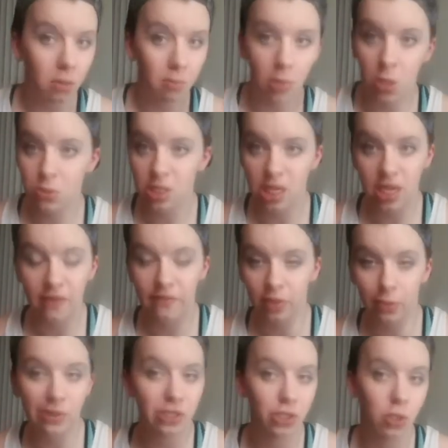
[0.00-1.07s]
most
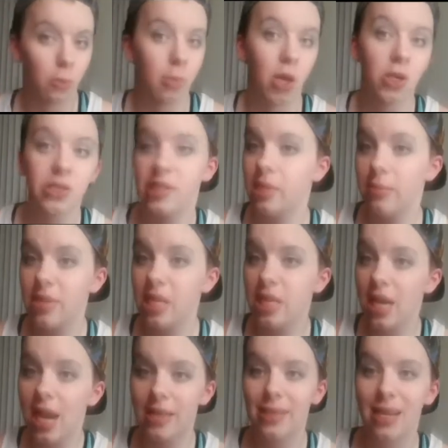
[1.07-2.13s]
influential person to me
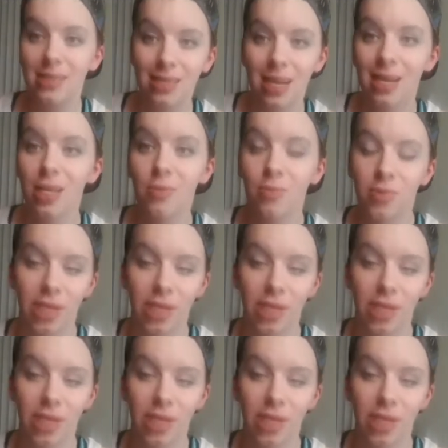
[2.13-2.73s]
at that time.